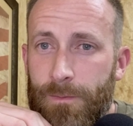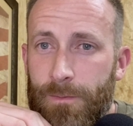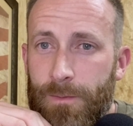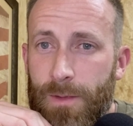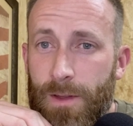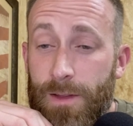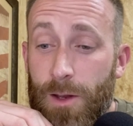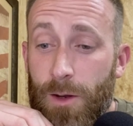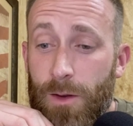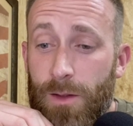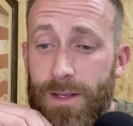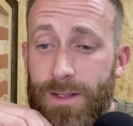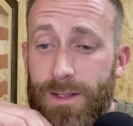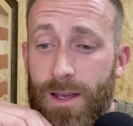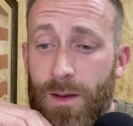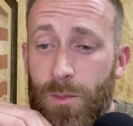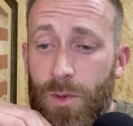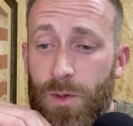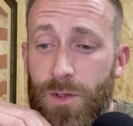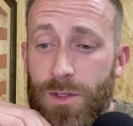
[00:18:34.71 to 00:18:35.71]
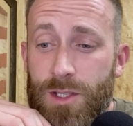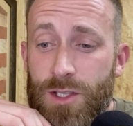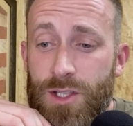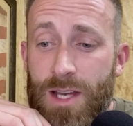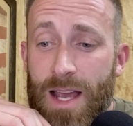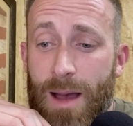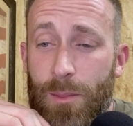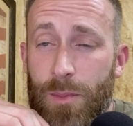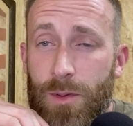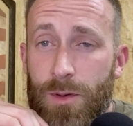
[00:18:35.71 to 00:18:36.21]
The temples and
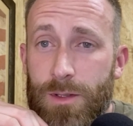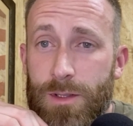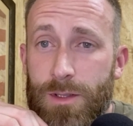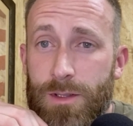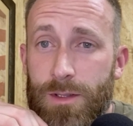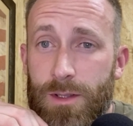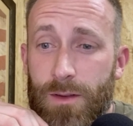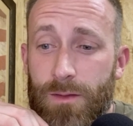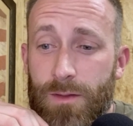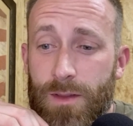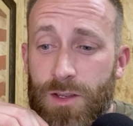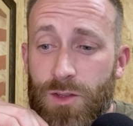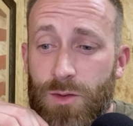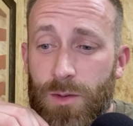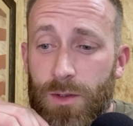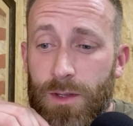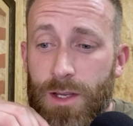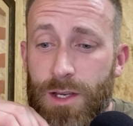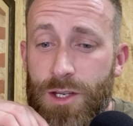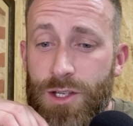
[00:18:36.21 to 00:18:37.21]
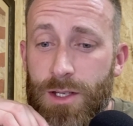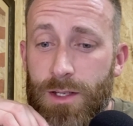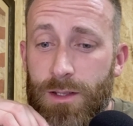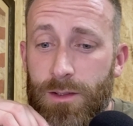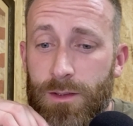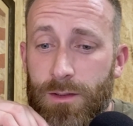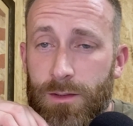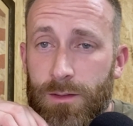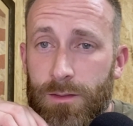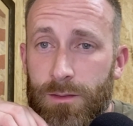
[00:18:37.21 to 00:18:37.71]
chapels of this religion
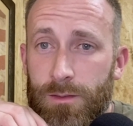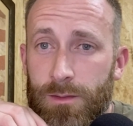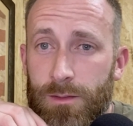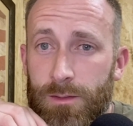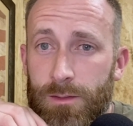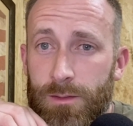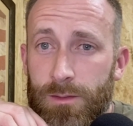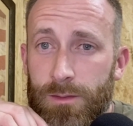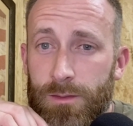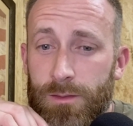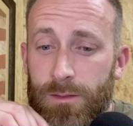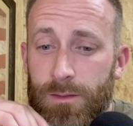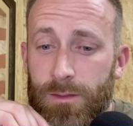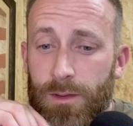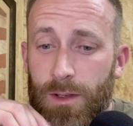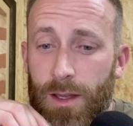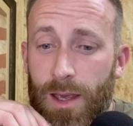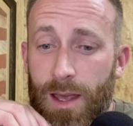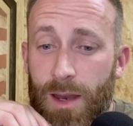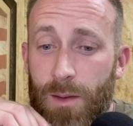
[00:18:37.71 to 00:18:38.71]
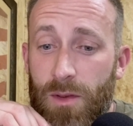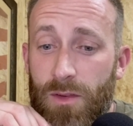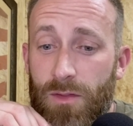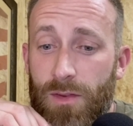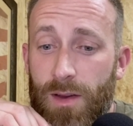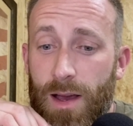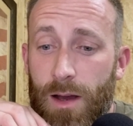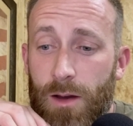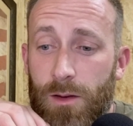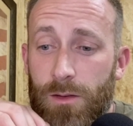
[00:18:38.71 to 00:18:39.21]
can be
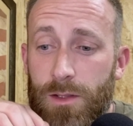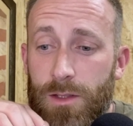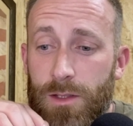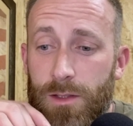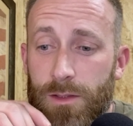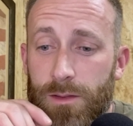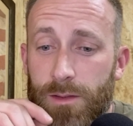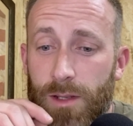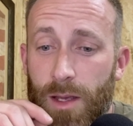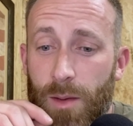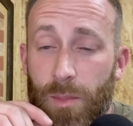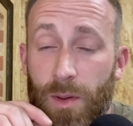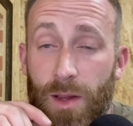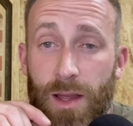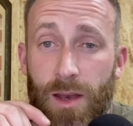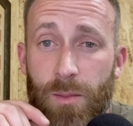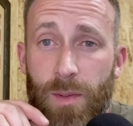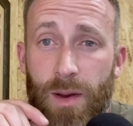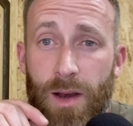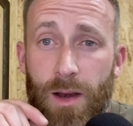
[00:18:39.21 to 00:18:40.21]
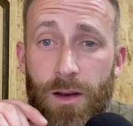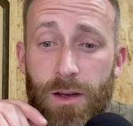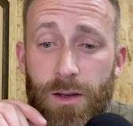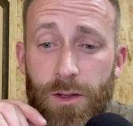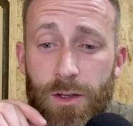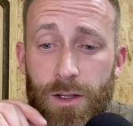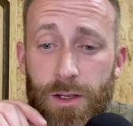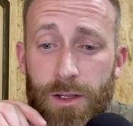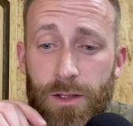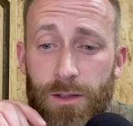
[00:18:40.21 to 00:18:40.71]
found at Planned
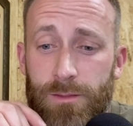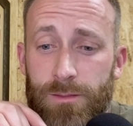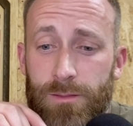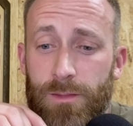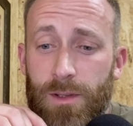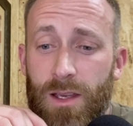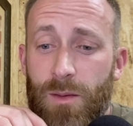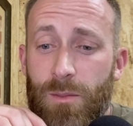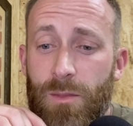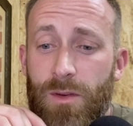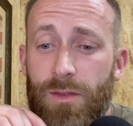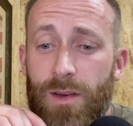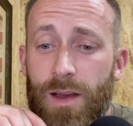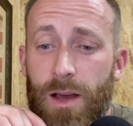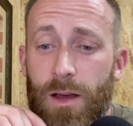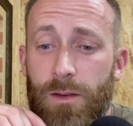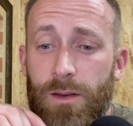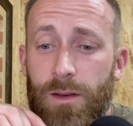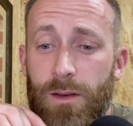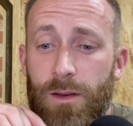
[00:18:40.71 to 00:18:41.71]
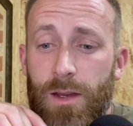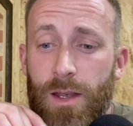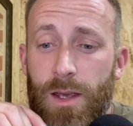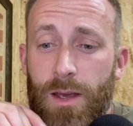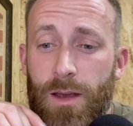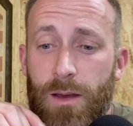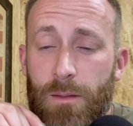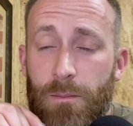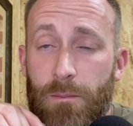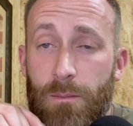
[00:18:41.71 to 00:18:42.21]
Parenthood. It can be found in
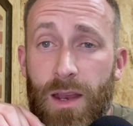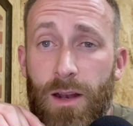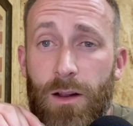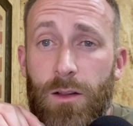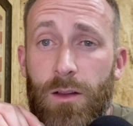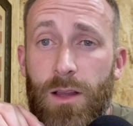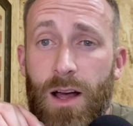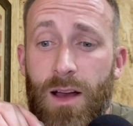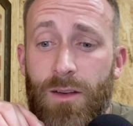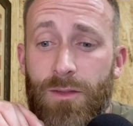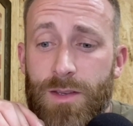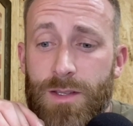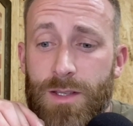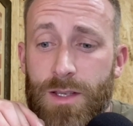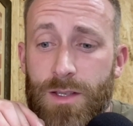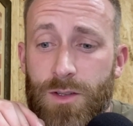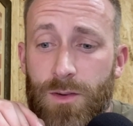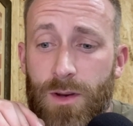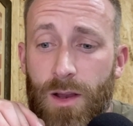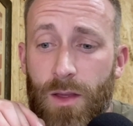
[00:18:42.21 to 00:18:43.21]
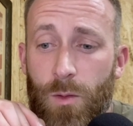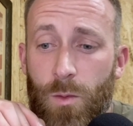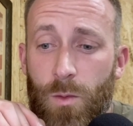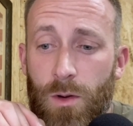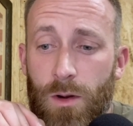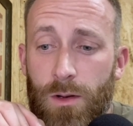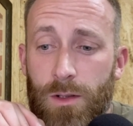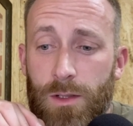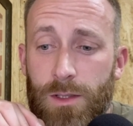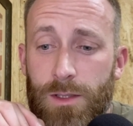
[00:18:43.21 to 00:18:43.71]
medical offices around the
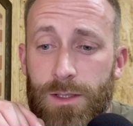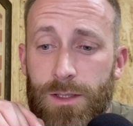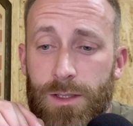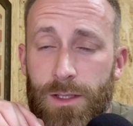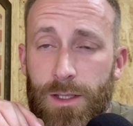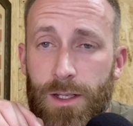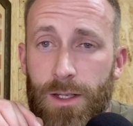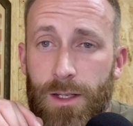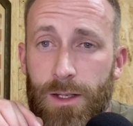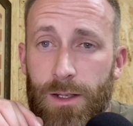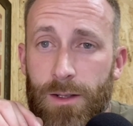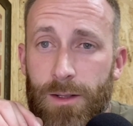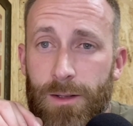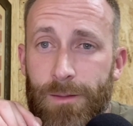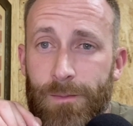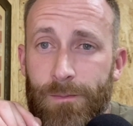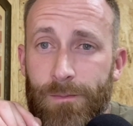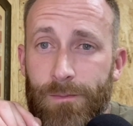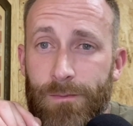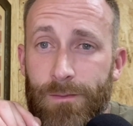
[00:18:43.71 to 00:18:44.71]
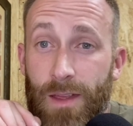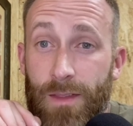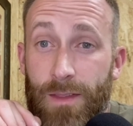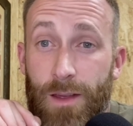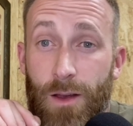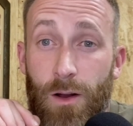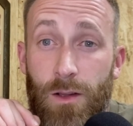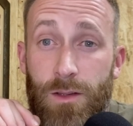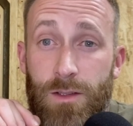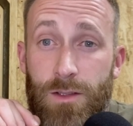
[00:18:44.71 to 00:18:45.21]
world. And the
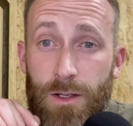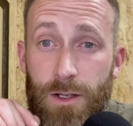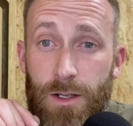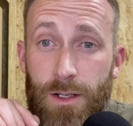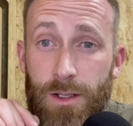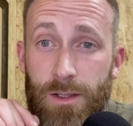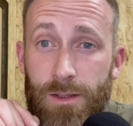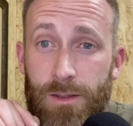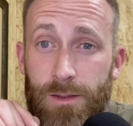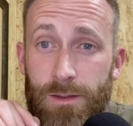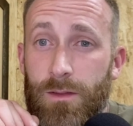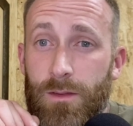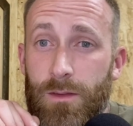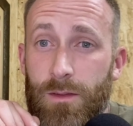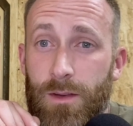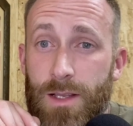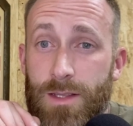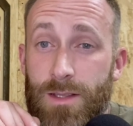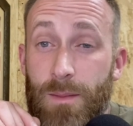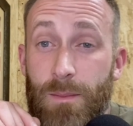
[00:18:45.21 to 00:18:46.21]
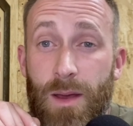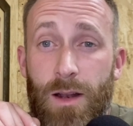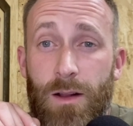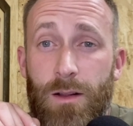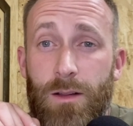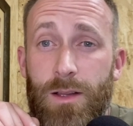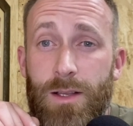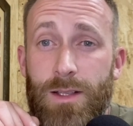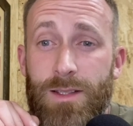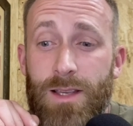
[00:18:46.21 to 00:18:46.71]
altar, it's a
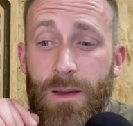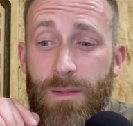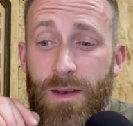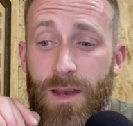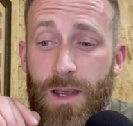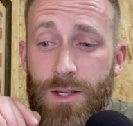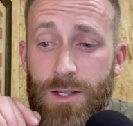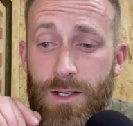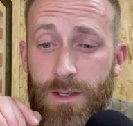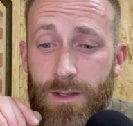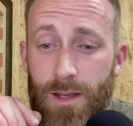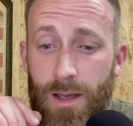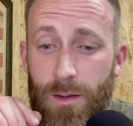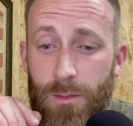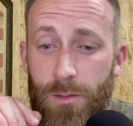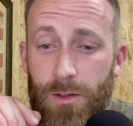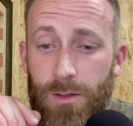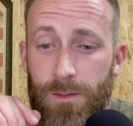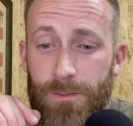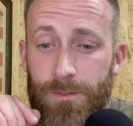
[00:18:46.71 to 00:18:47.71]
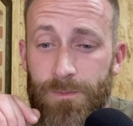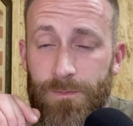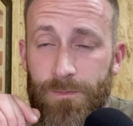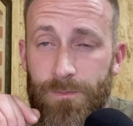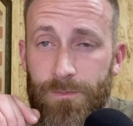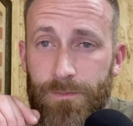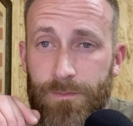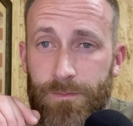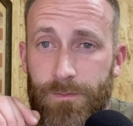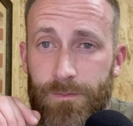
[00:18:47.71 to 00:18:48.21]
medical examination table.
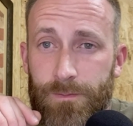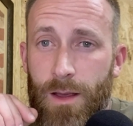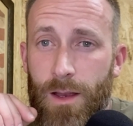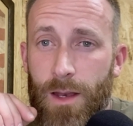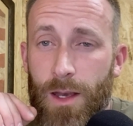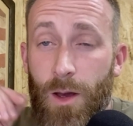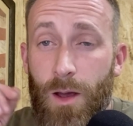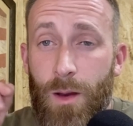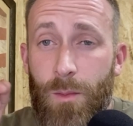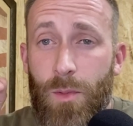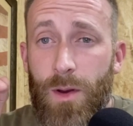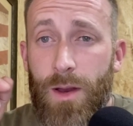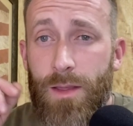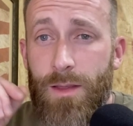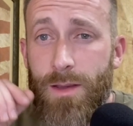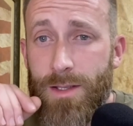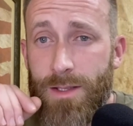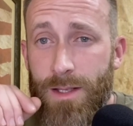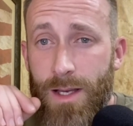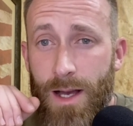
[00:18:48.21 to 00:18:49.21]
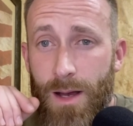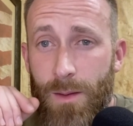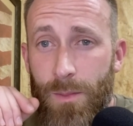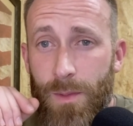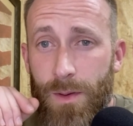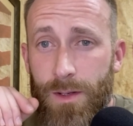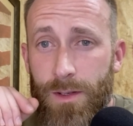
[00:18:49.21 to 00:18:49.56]
Now, I bring this up